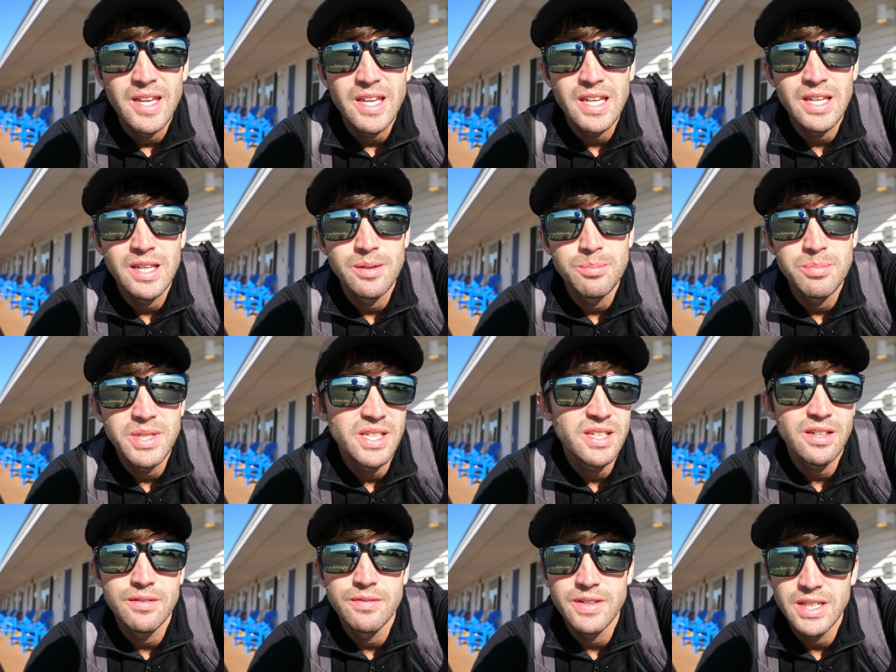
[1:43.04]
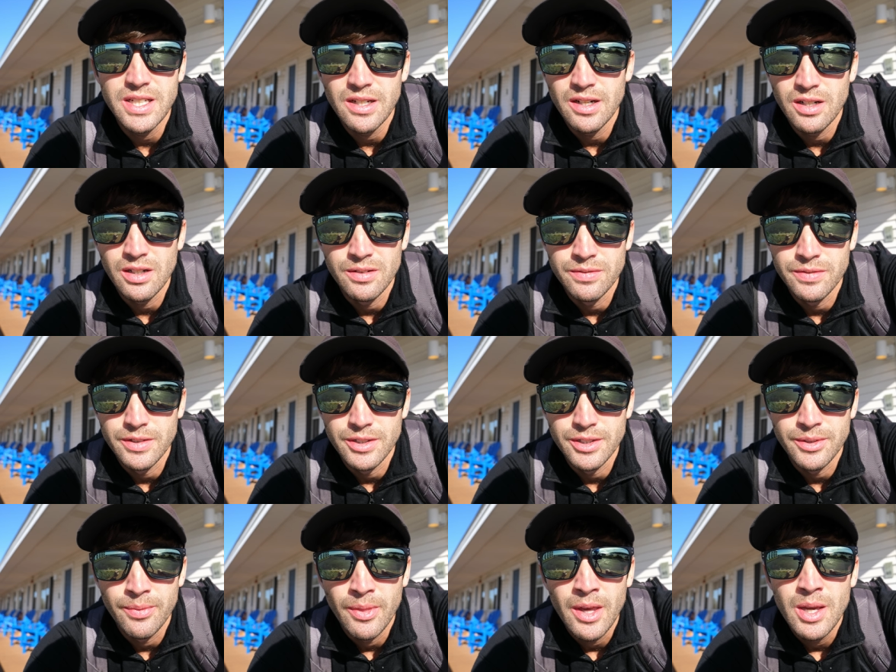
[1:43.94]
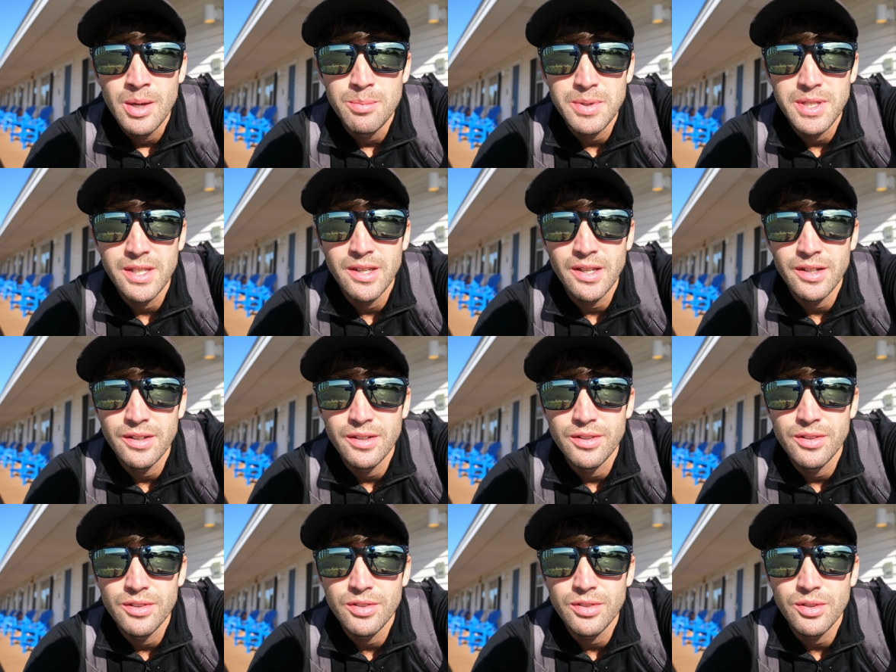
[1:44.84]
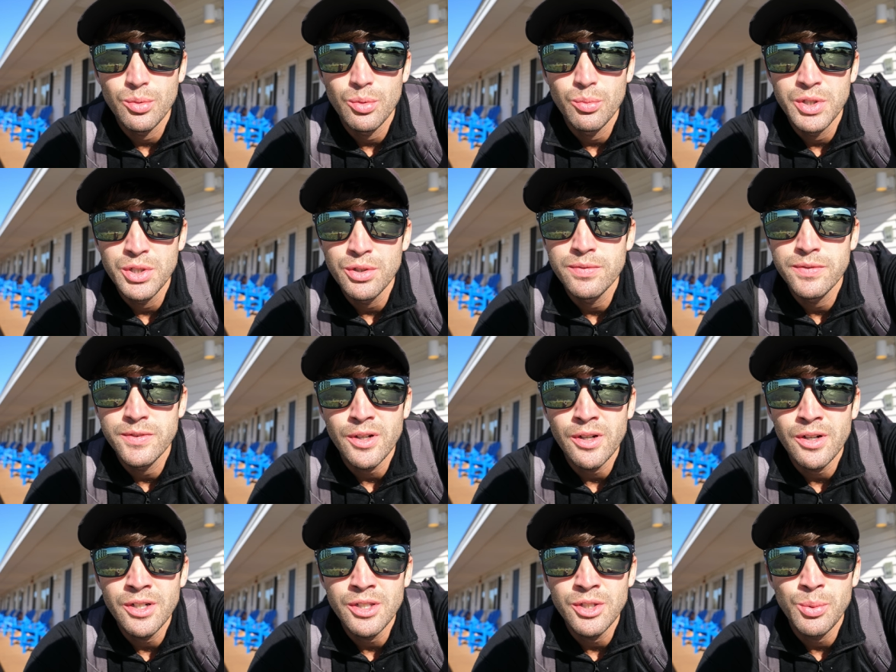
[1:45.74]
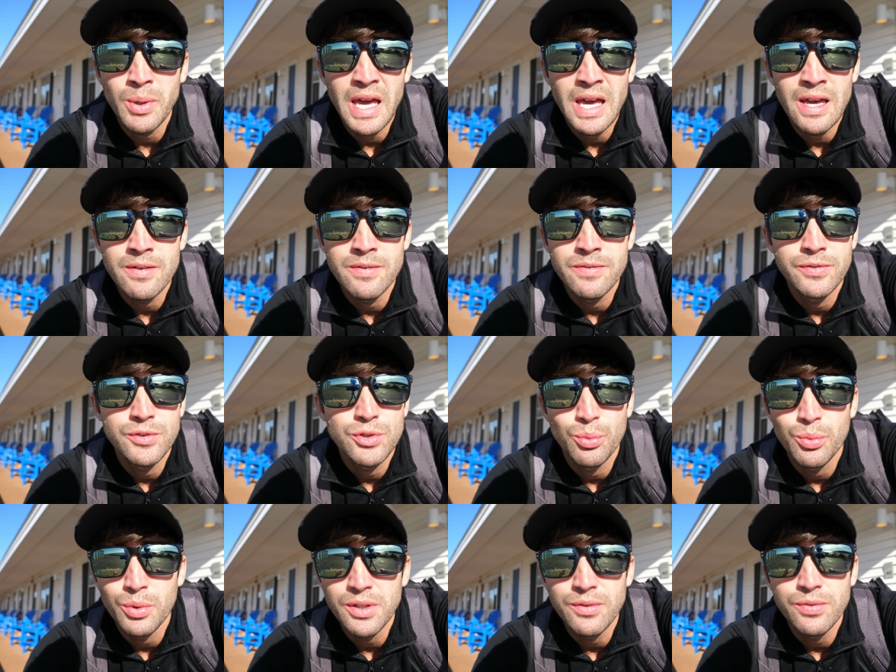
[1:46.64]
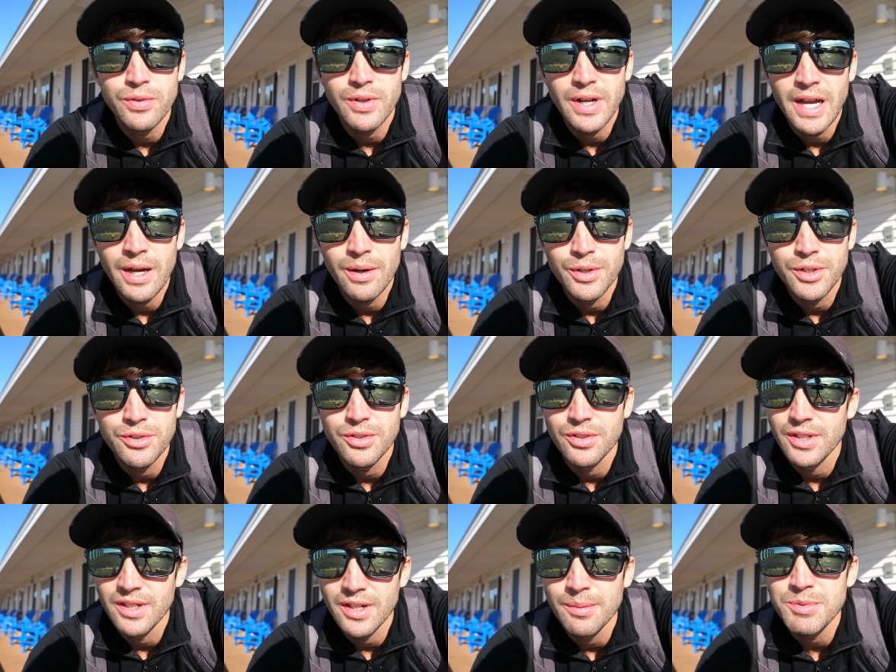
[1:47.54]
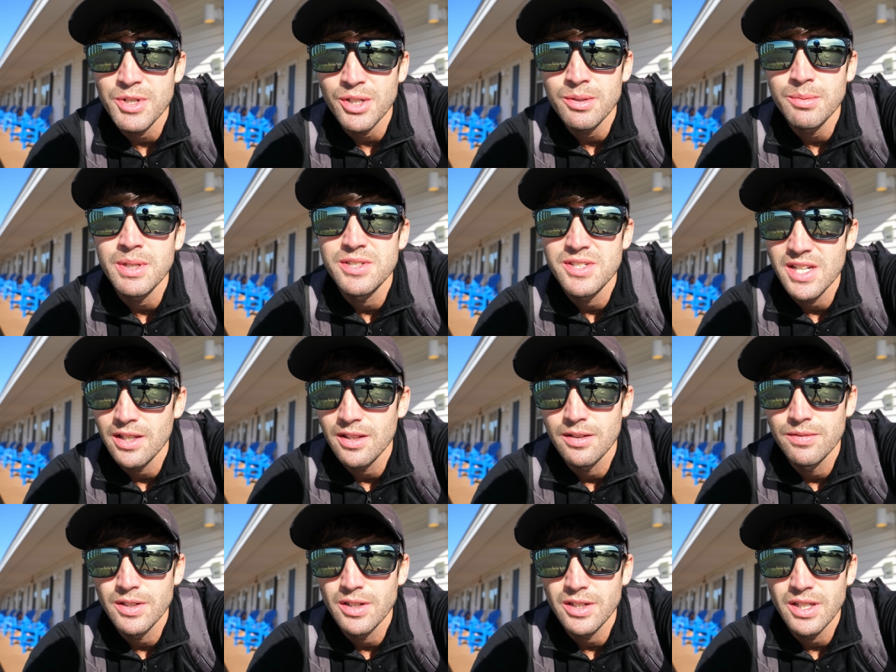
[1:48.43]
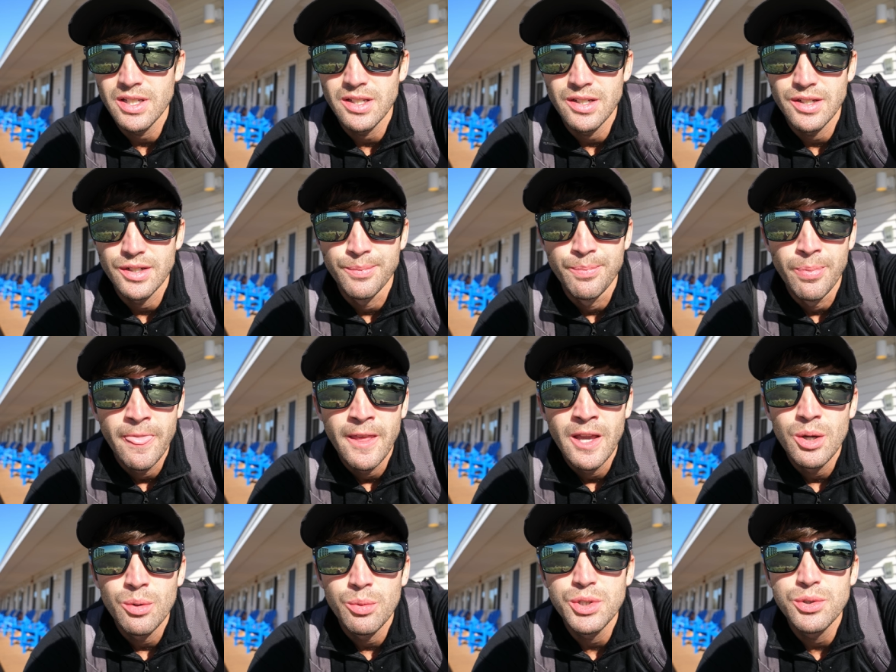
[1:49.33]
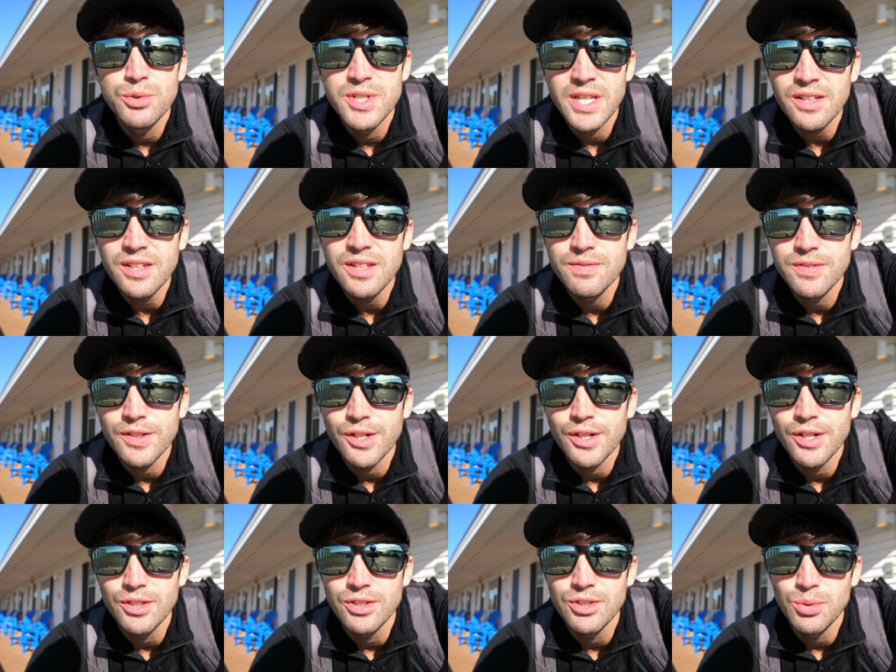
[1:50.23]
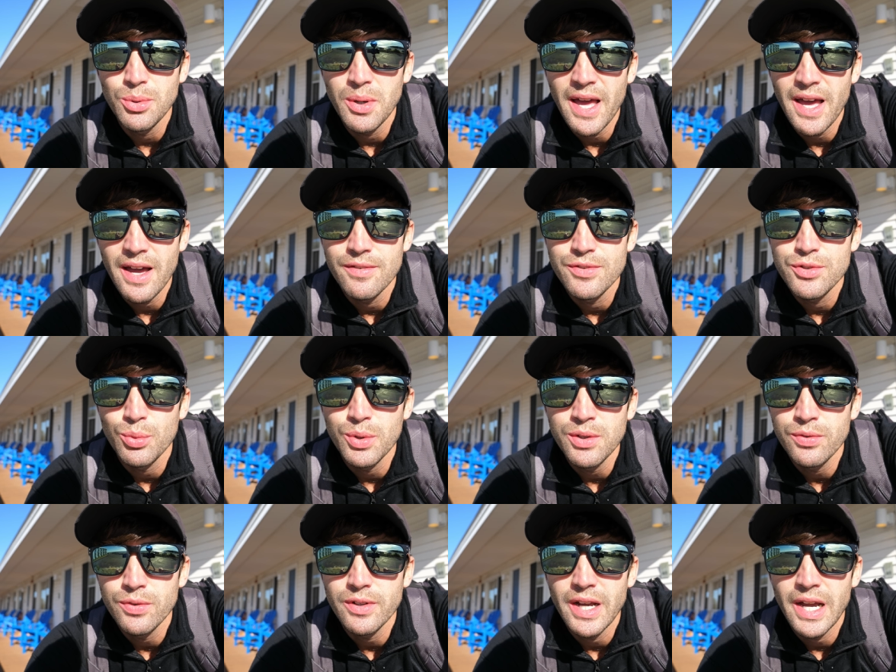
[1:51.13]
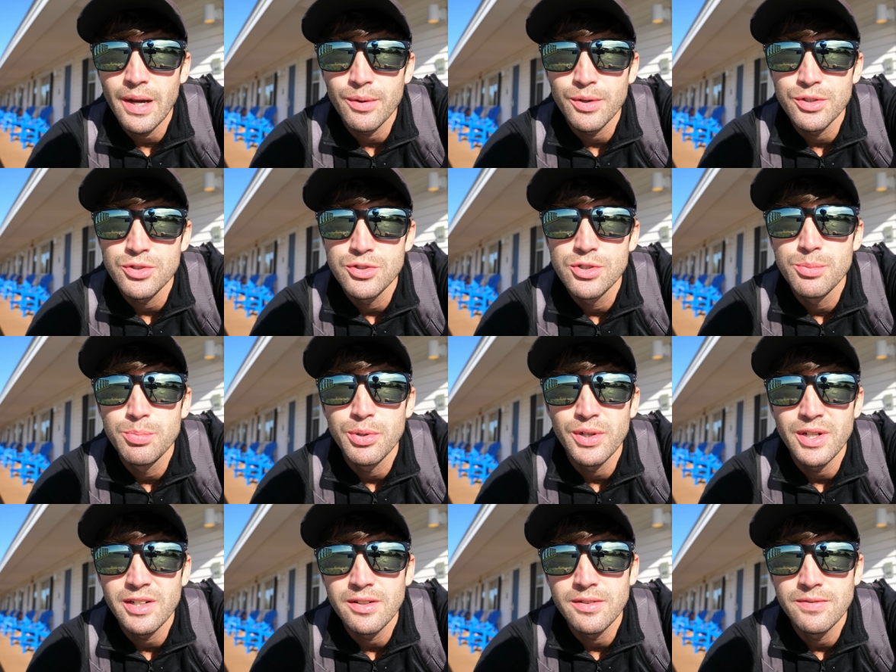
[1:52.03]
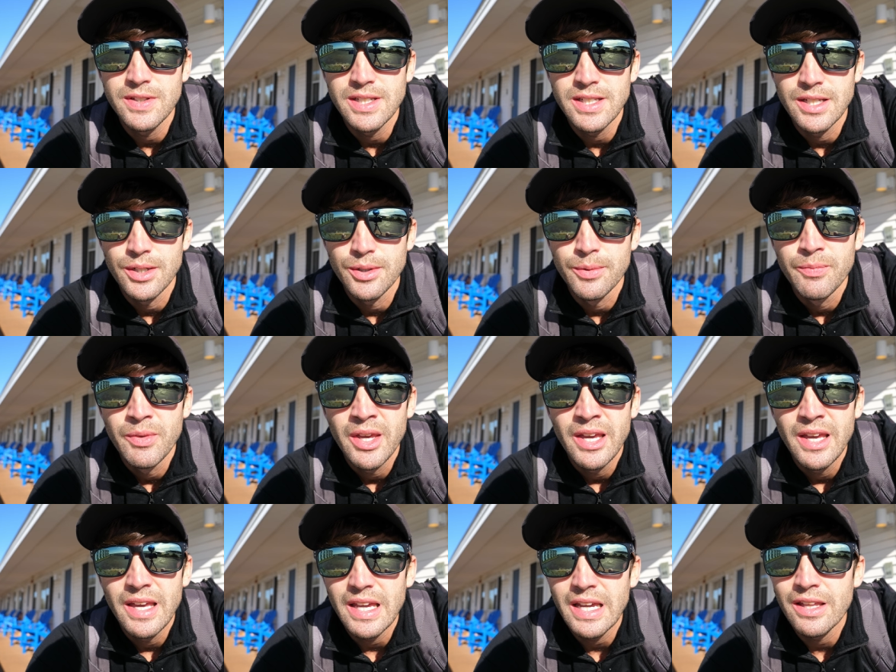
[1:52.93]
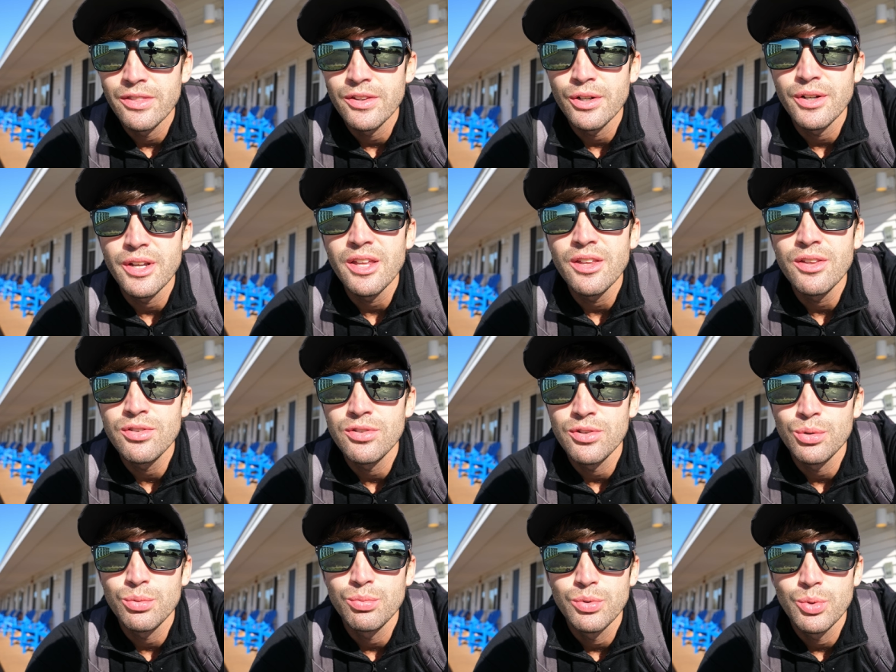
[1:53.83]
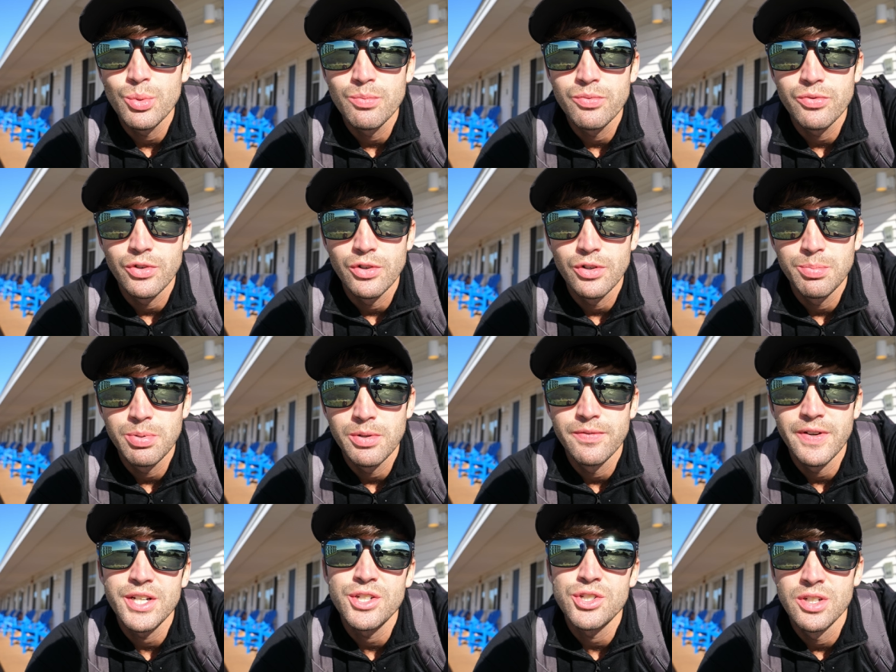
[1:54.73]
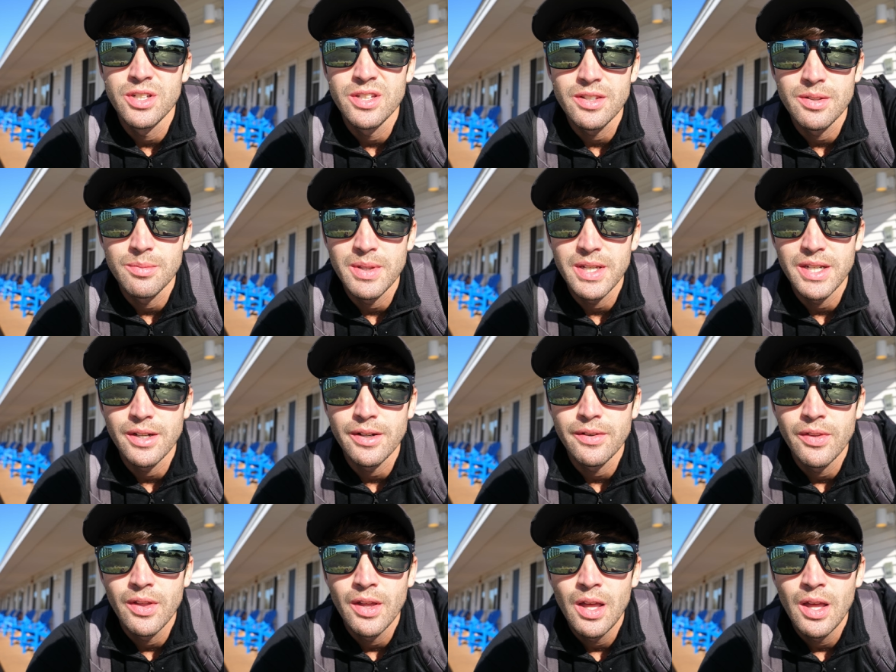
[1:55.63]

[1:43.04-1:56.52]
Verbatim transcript: and being a videographer because when you vlog, you have 24 hours, and I'm talking about daily vlogging here. When you daily vlog, you have 24 hours to put out a video, and there is no room for perfectionism there.